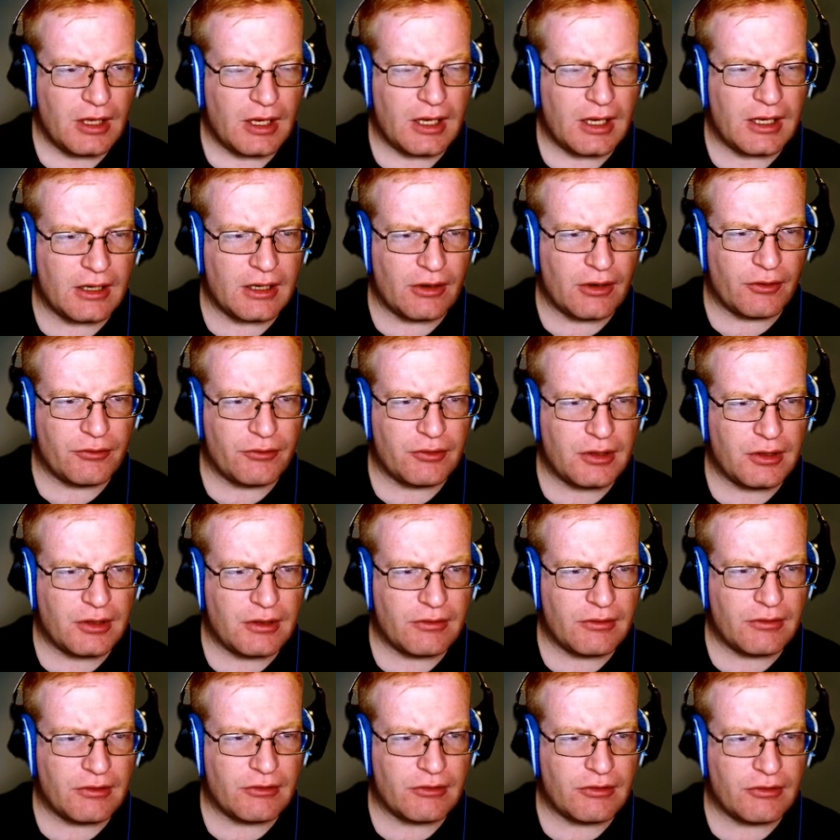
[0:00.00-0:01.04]
and it also
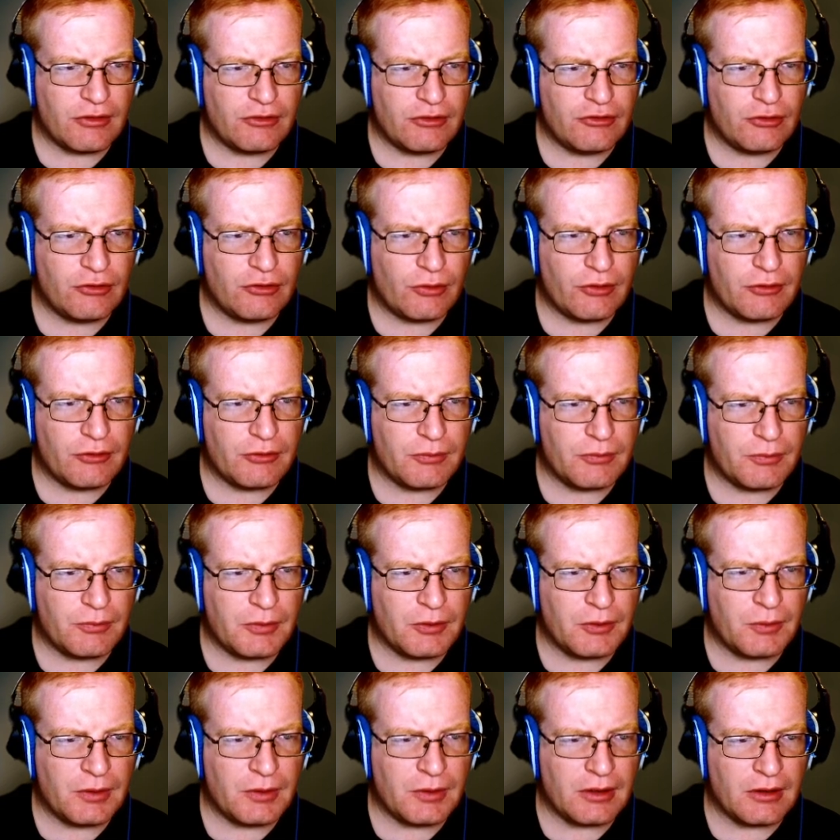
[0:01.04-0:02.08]
gives us the choice
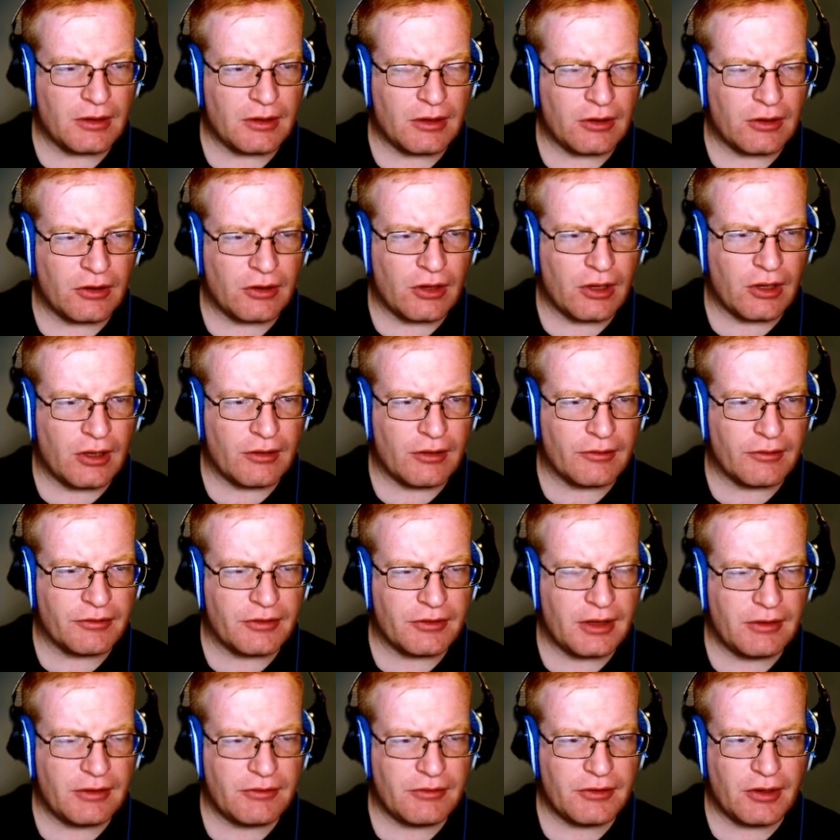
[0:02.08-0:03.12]
between a law of
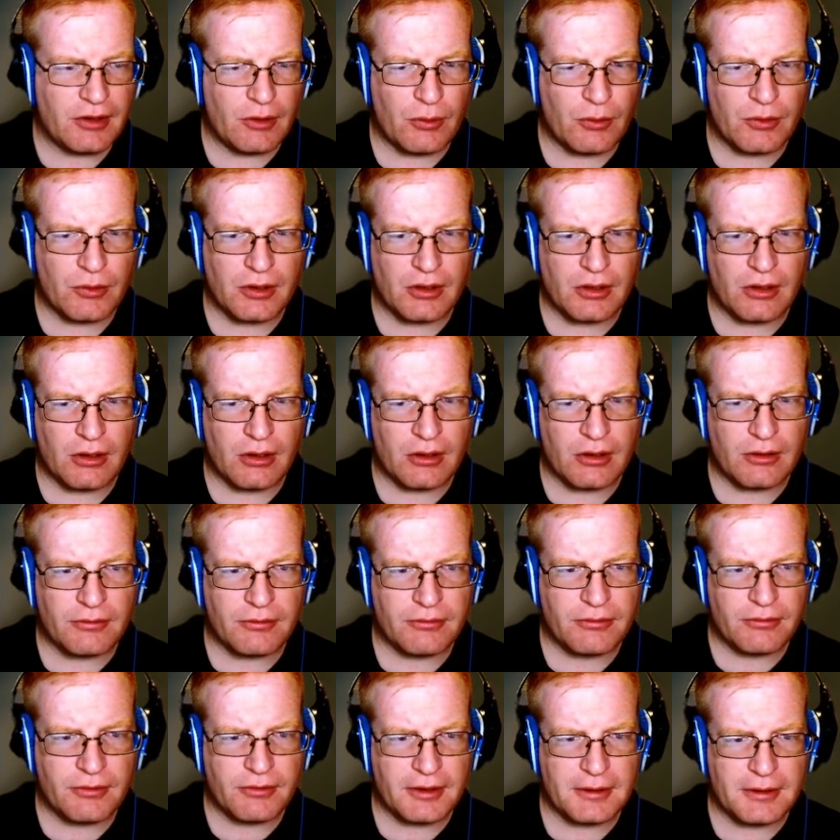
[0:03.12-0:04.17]
slavery or a law of
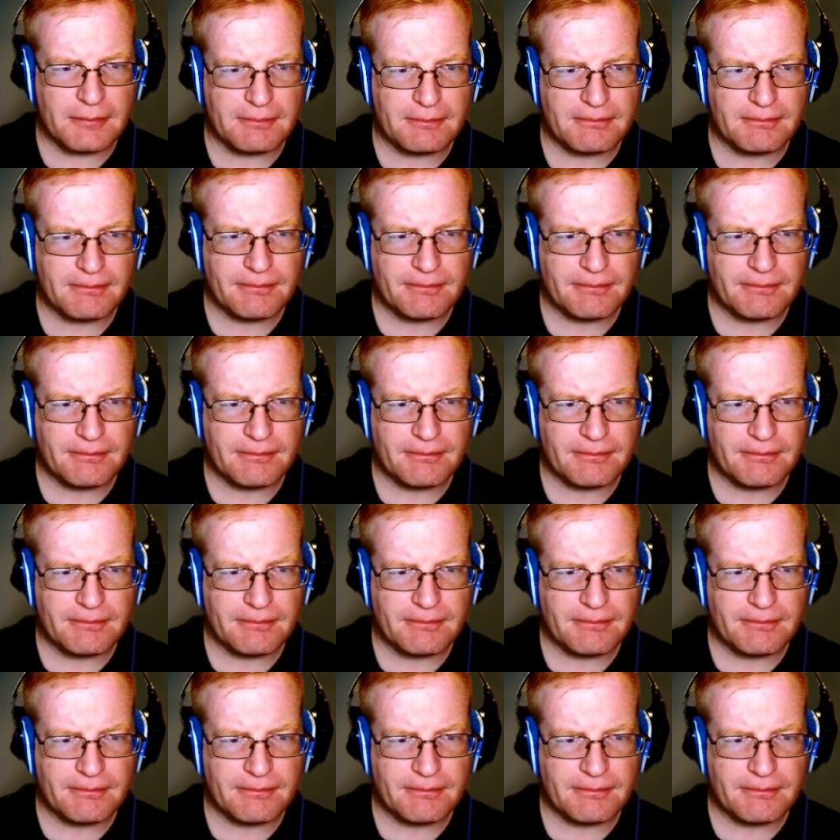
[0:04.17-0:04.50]
freedom.